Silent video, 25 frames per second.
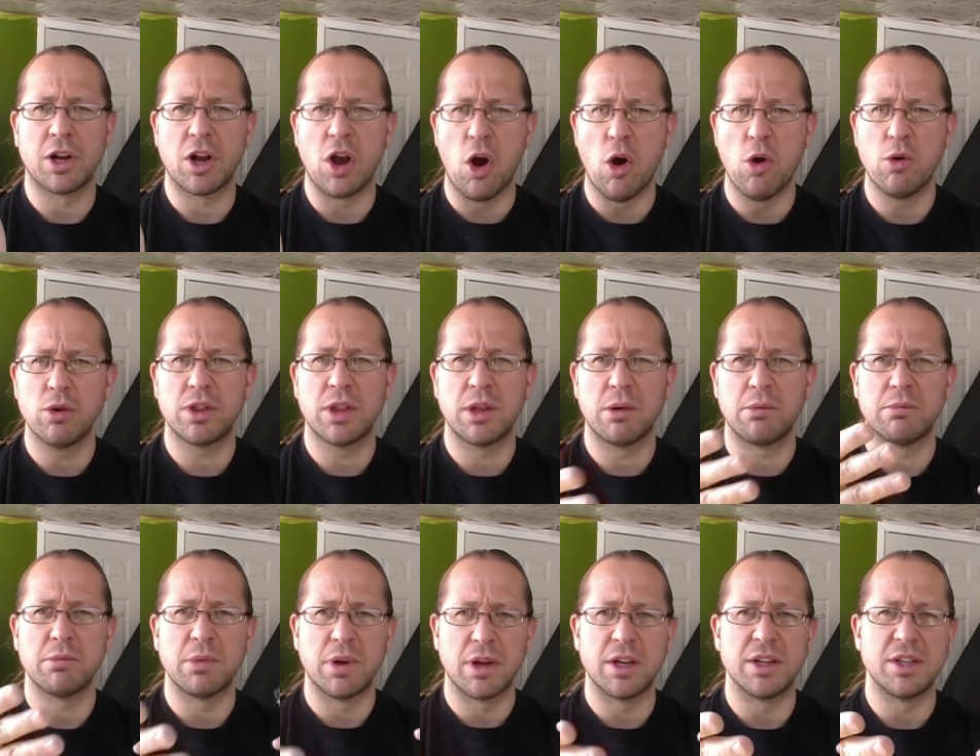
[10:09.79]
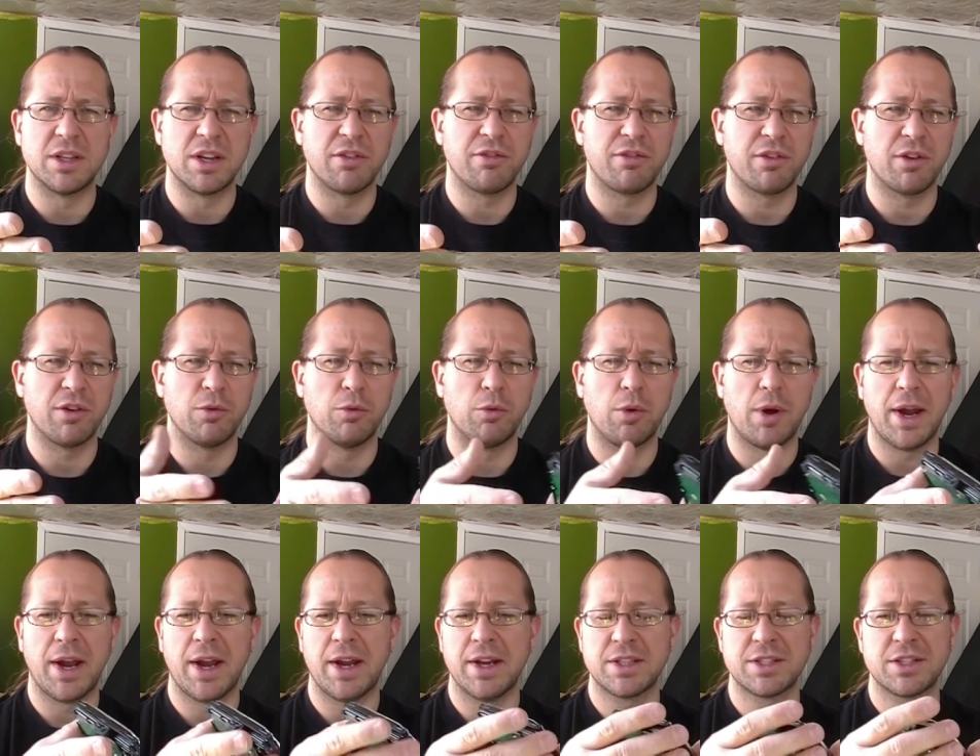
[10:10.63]
encode them a different
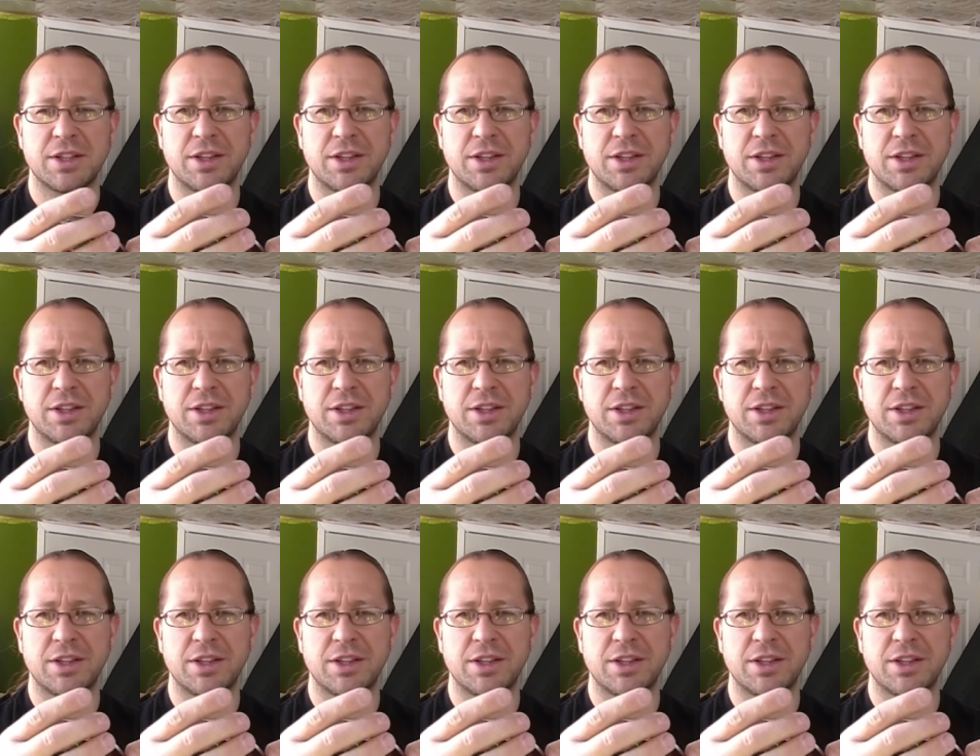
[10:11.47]
way,